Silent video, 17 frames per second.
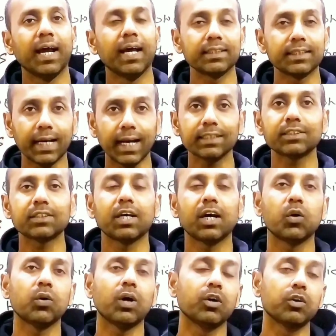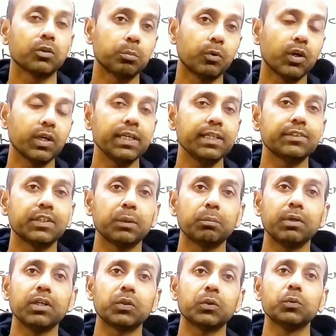And that's how our body is
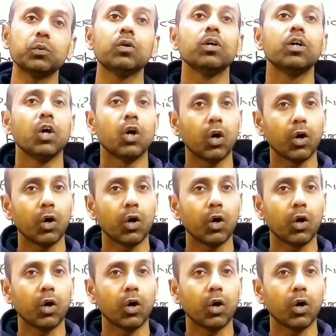able to